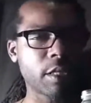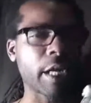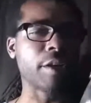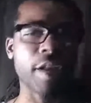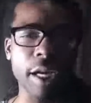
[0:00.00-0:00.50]

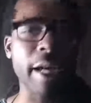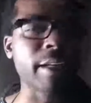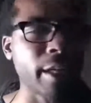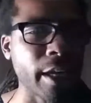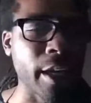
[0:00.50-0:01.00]
And
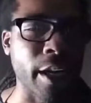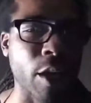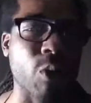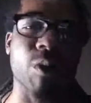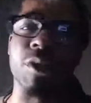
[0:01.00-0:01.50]
then
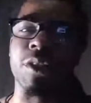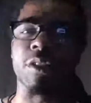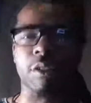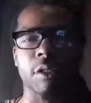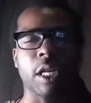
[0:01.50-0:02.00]

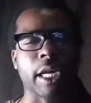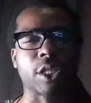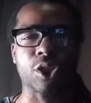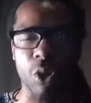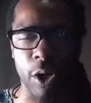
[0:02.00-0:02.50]

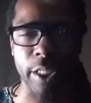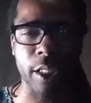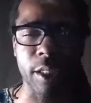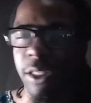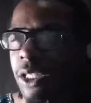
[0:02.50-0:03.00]
niggas joined
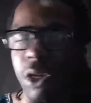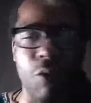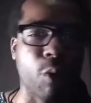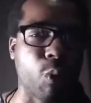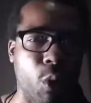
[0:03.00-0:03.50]
in the
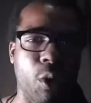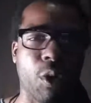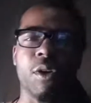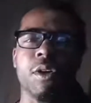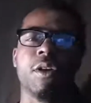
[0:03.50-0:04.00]
Civil War.
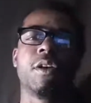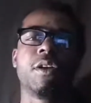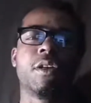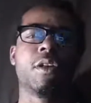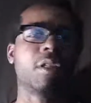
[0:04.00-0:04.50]

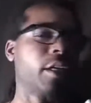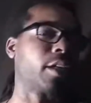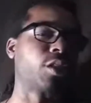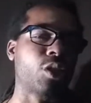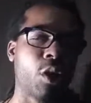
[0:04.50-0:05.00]

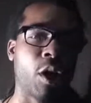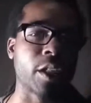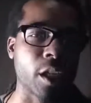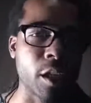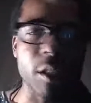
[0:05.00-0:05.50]
Niggas joined
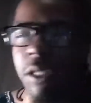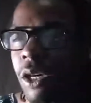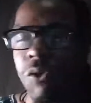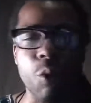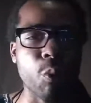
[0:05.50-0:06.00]
in the
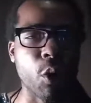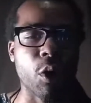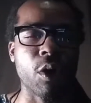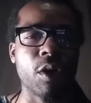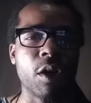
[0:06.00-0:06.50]
Civil
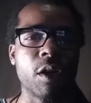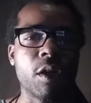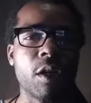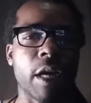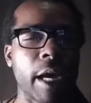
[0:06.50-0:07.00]
War,
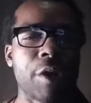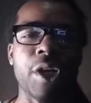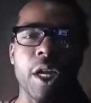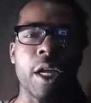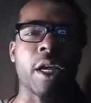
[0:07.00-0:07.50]
and
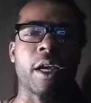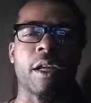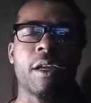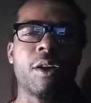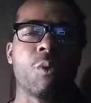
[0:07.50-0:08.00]
then
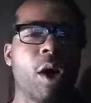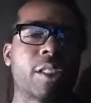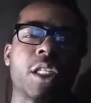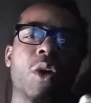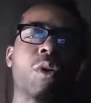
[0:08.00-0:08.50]

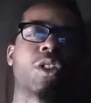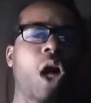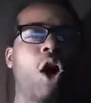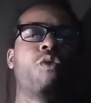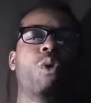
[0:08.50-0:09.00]
once it was
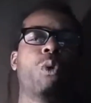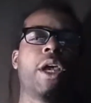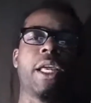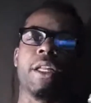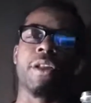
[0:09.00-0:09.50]
over
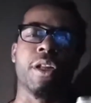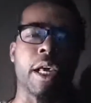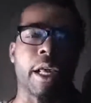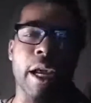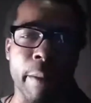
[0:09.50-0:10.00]
with, and
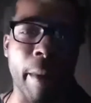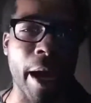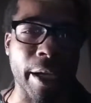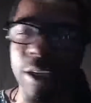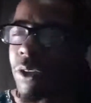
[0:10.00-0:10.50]

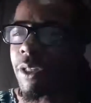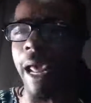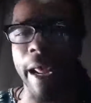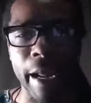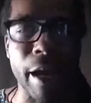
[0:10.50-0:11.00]
everybody
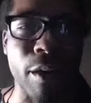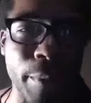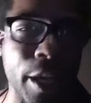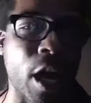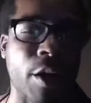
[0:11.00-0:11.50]
nam
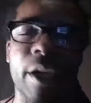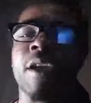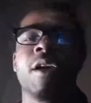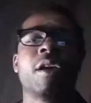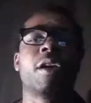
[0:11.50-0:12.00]
and all that,
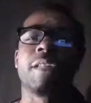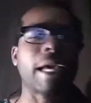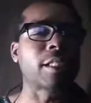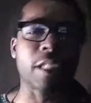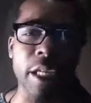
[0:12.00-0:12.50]

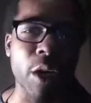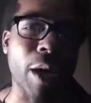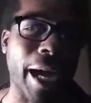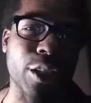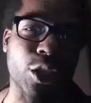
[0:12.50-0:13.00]
they still
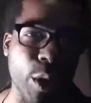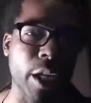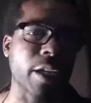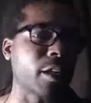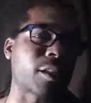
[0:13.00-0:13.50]
got
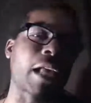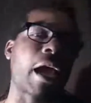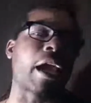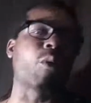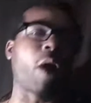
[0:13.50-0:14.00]
treated the
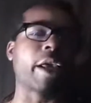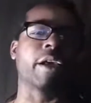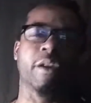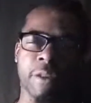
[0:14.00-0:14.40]
same way.